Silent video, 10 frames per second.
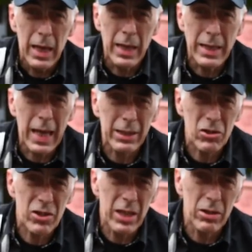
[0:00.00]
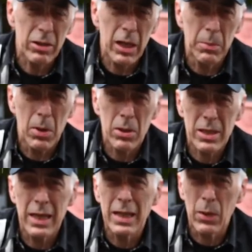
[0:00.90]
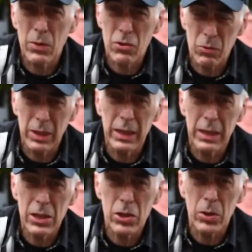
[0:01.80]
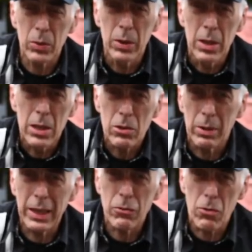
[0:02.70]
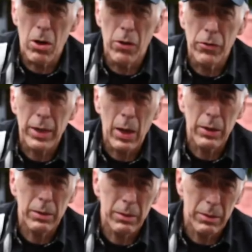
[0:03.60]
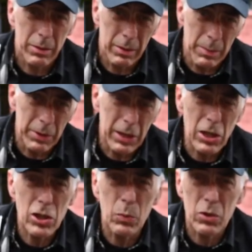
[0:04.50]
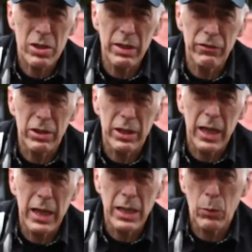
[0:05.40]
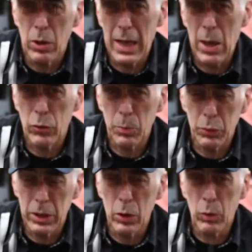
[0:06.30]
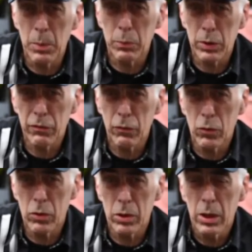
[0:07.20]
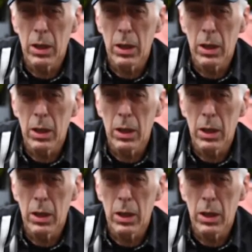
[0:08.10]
And they had the standard gearbox, and that was really an issue. So later on, that limitation was lifted and they were allowed to put in a 1.4